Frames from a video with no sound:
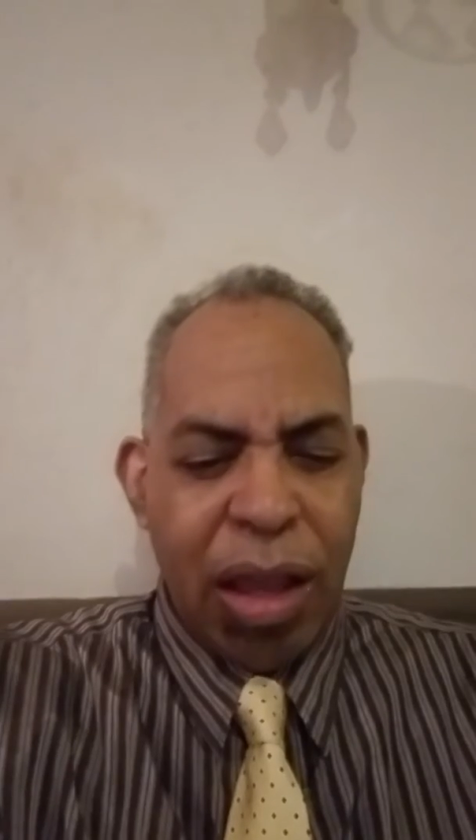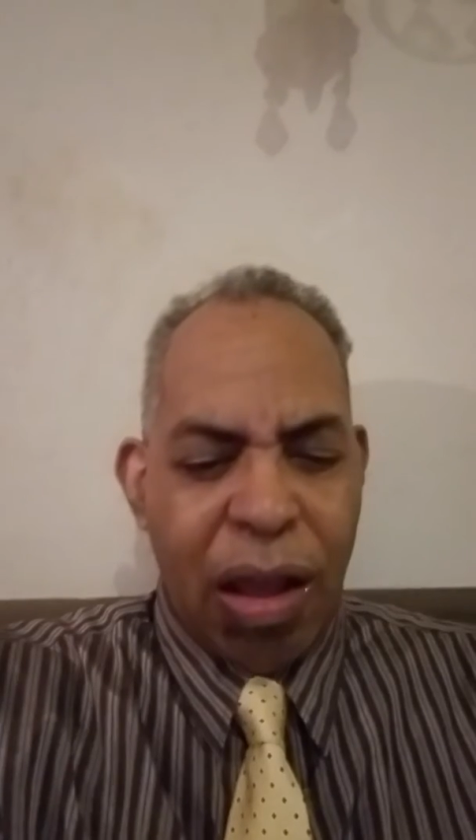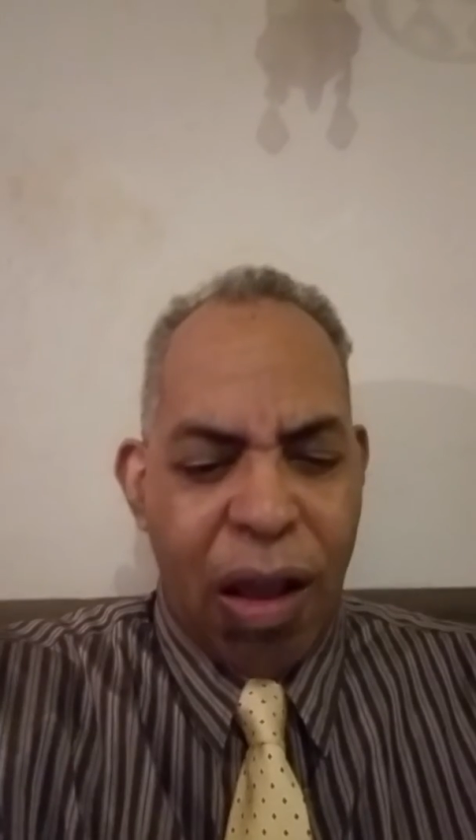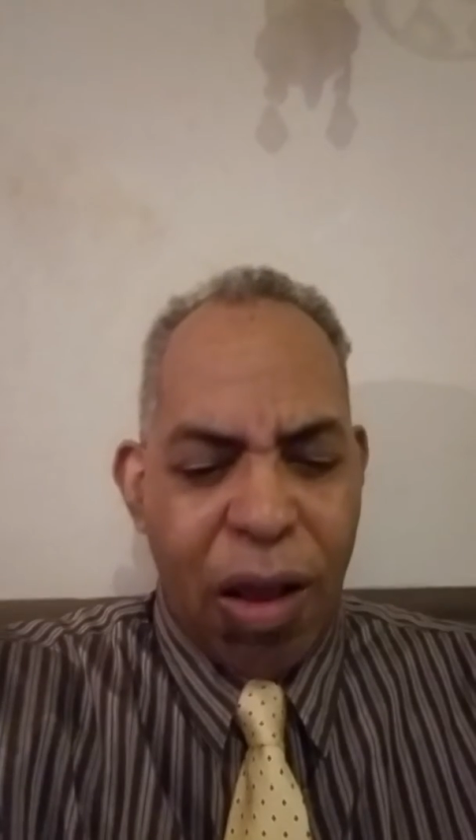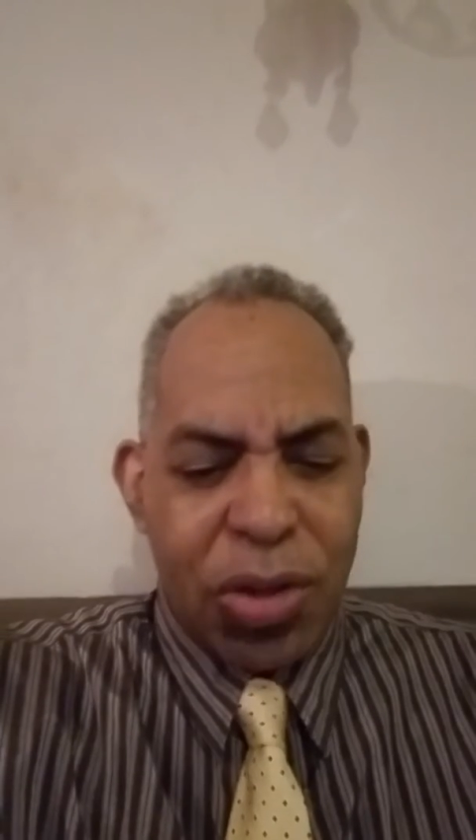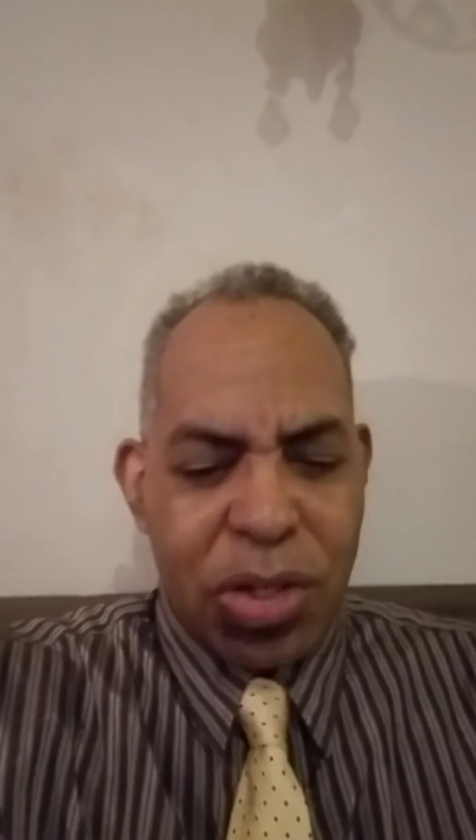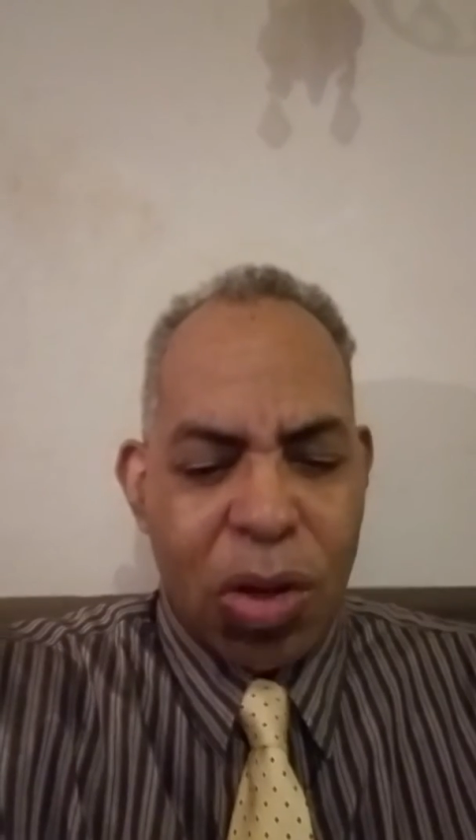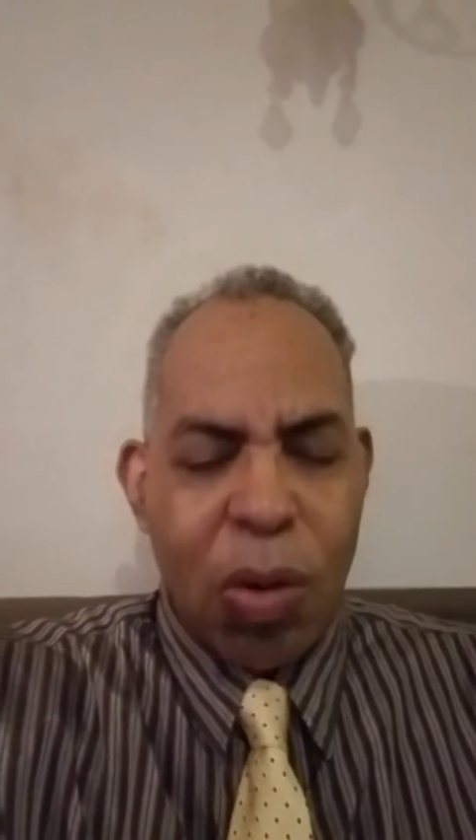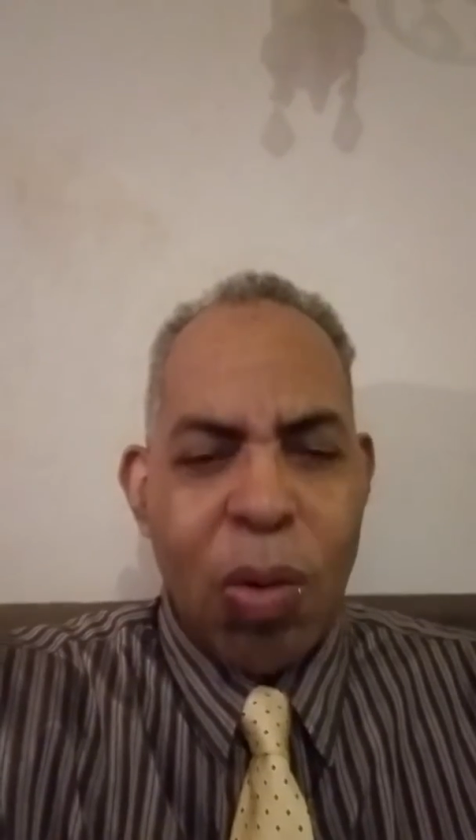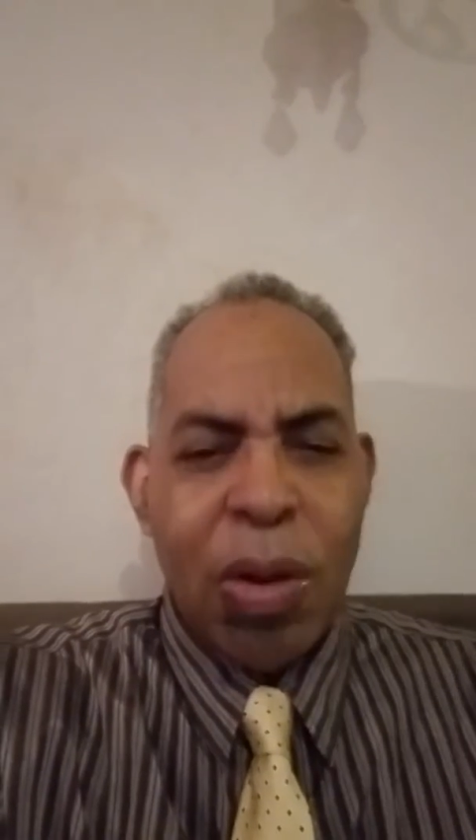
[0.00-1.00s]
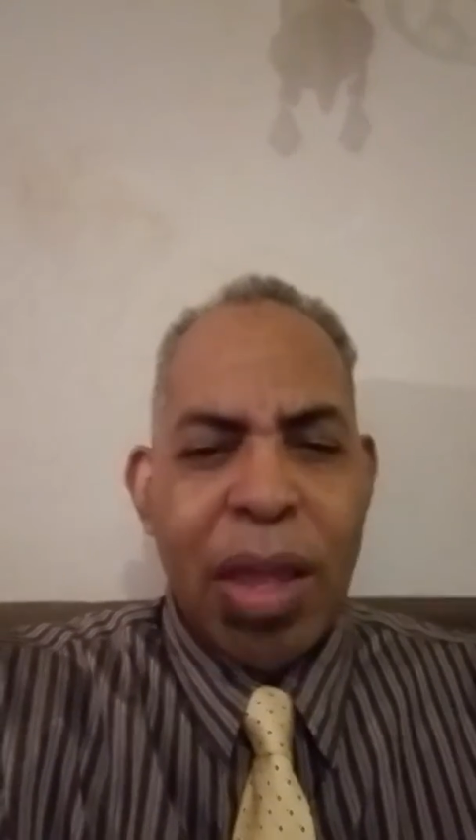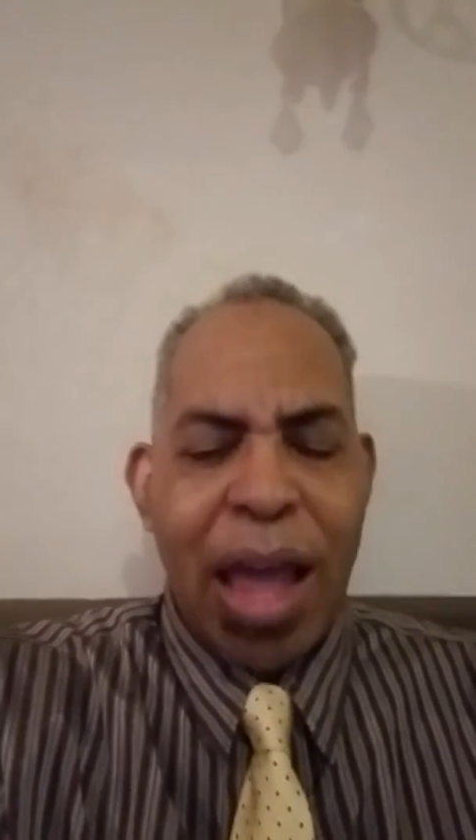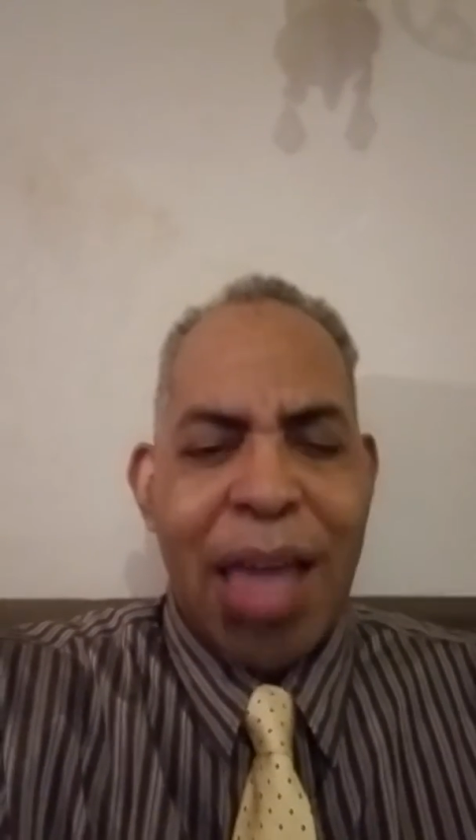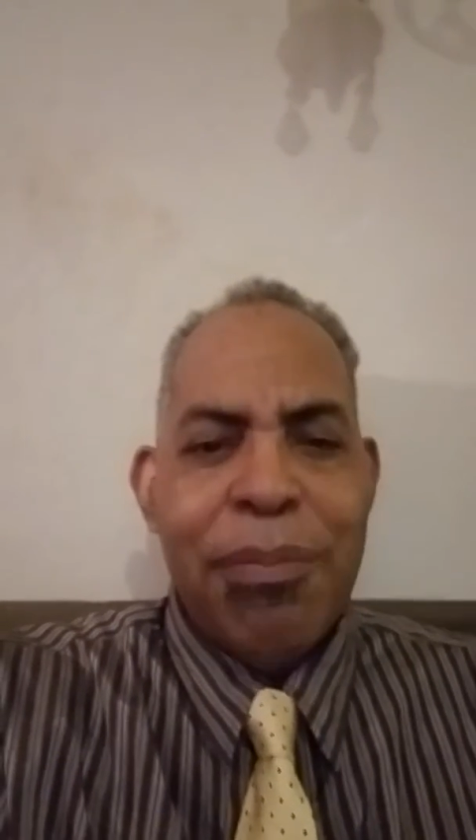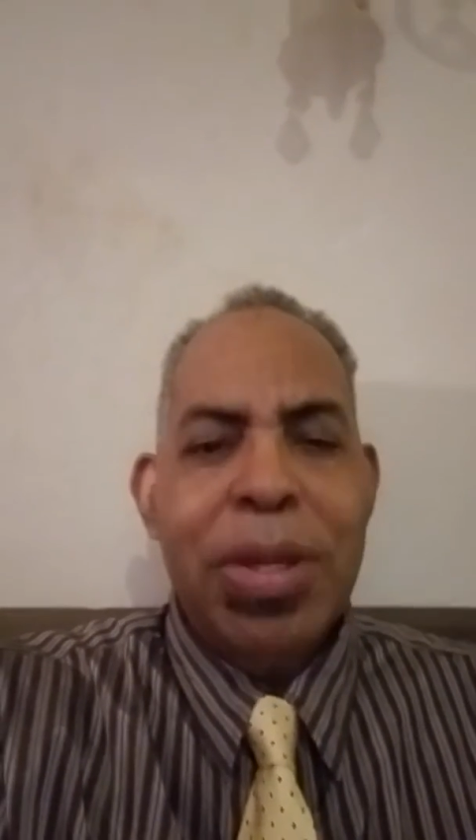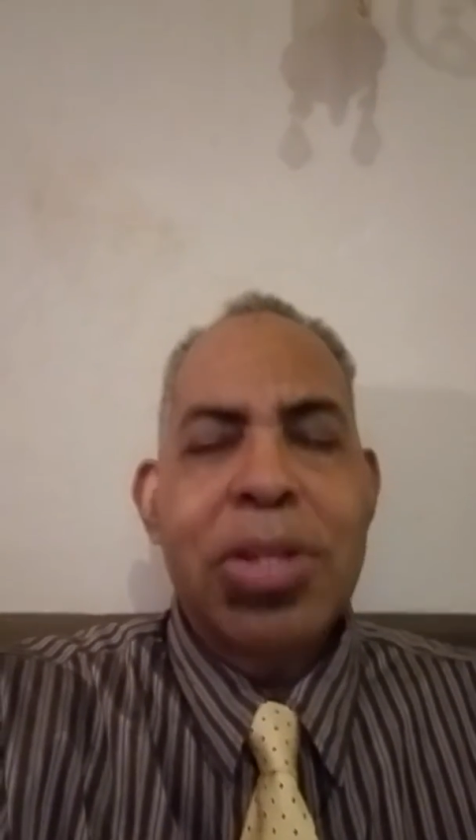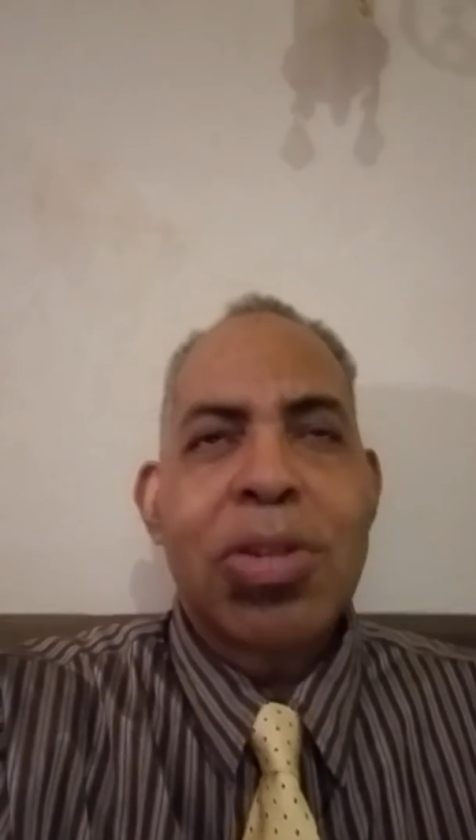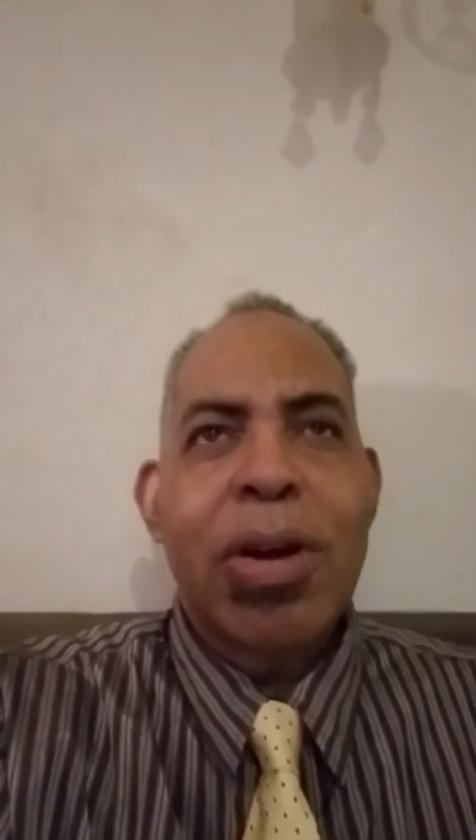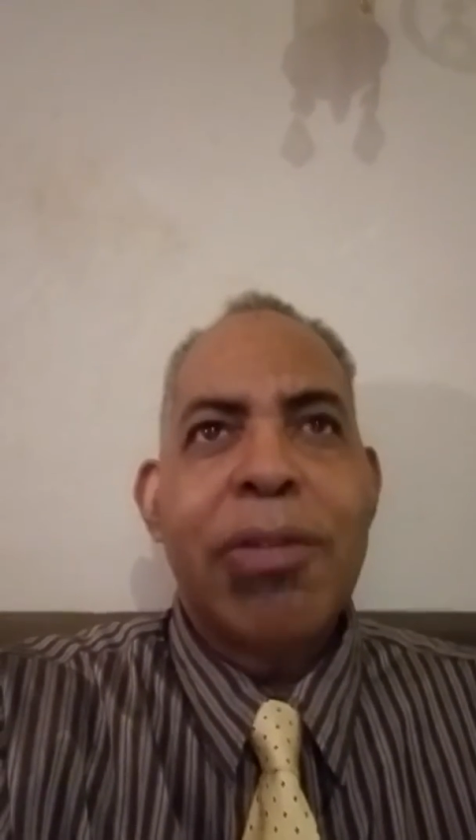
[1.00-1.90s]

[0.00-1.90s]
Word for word: Also, I've been sort